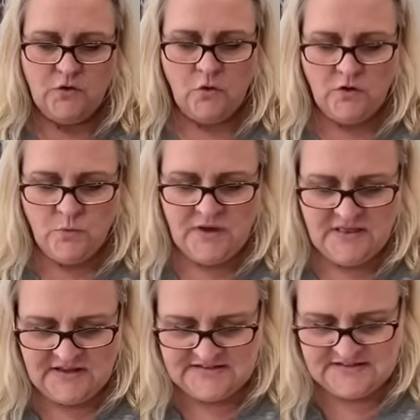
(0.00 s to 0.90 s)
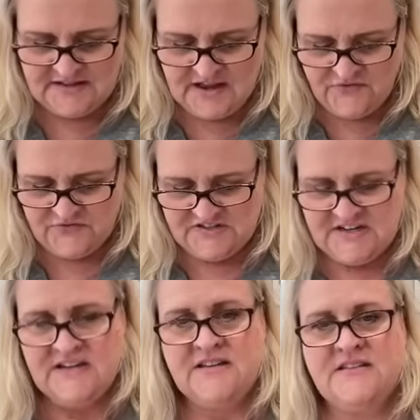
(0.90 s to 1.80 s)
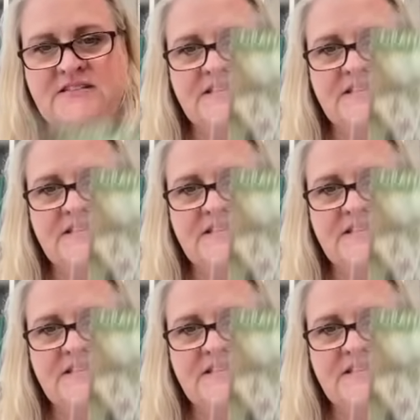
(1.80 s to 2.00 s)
only one that's left is